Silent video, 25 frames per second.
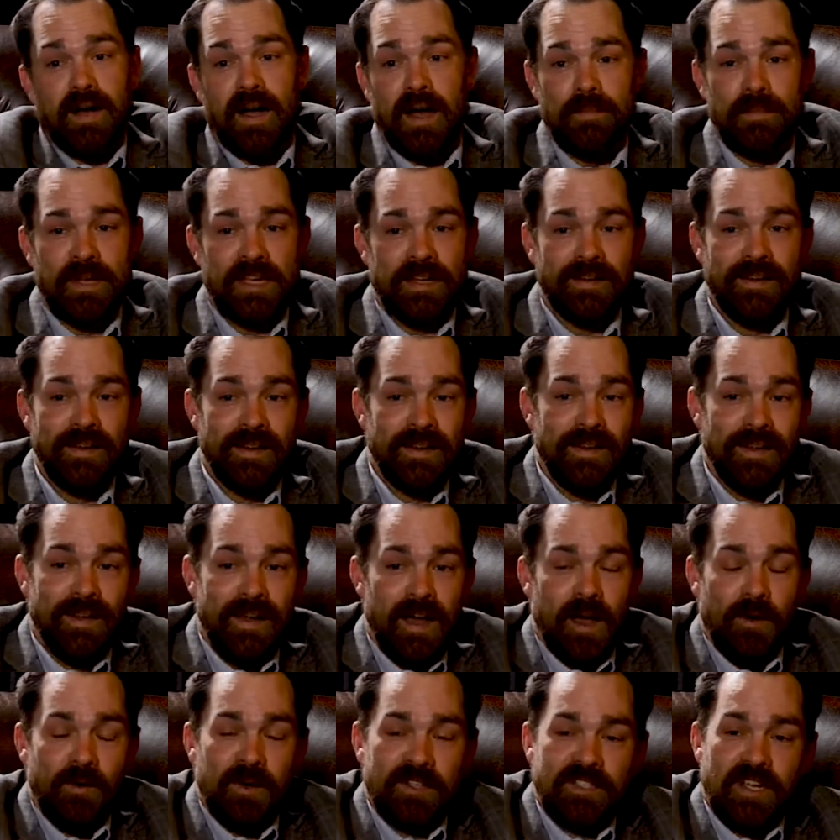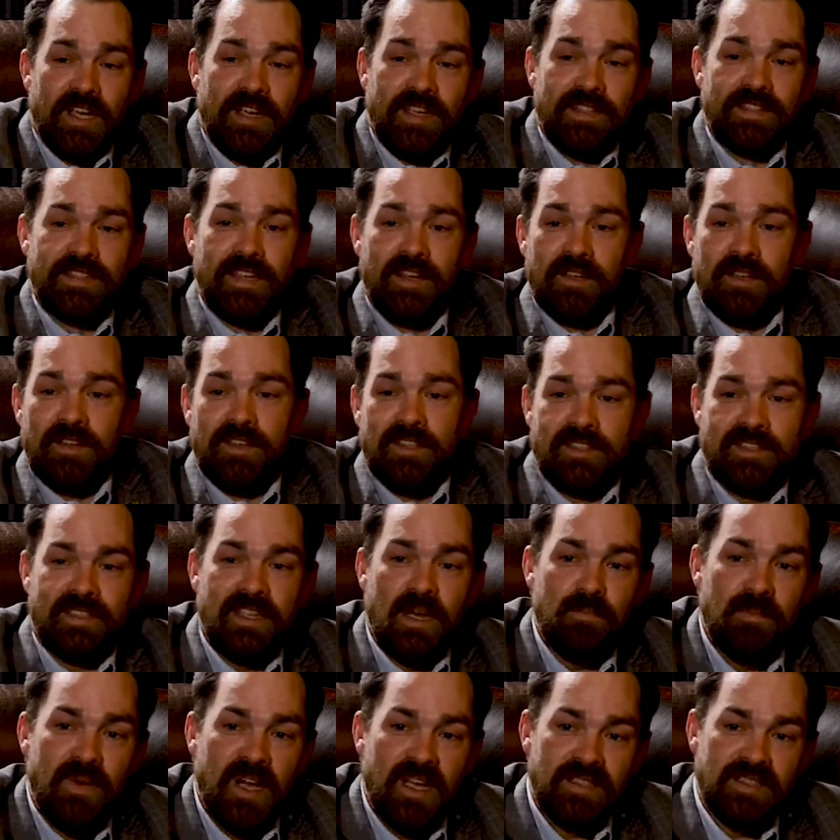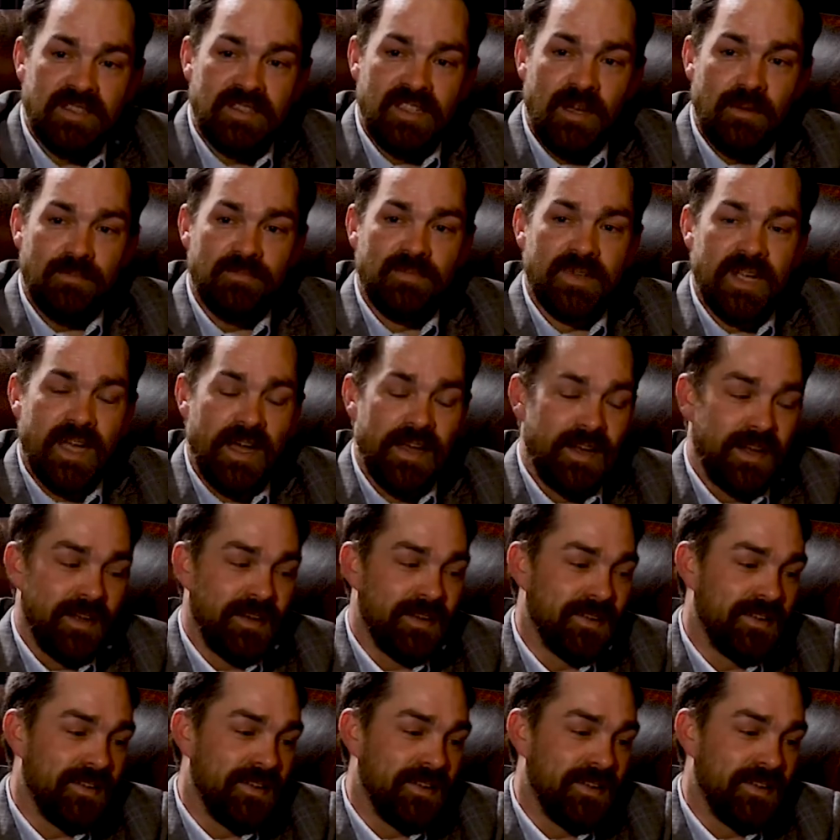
I mean, I wish I could tell you the step-by-step kind of